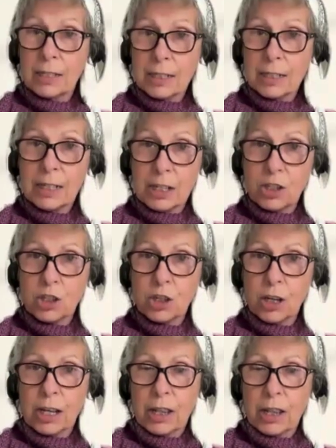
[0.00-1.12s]
a teenager
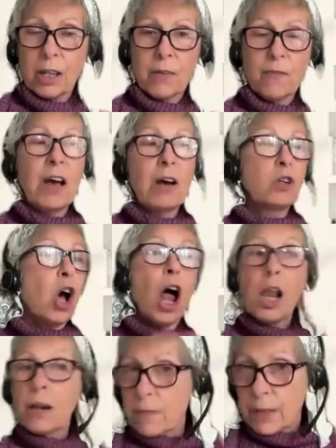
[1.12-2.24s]
and found
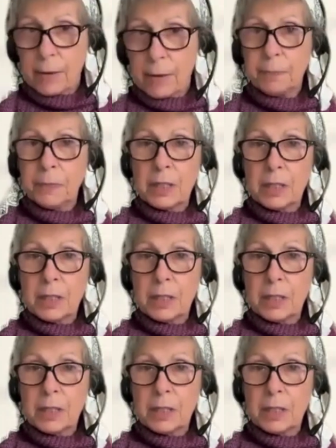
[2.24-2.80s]
all of them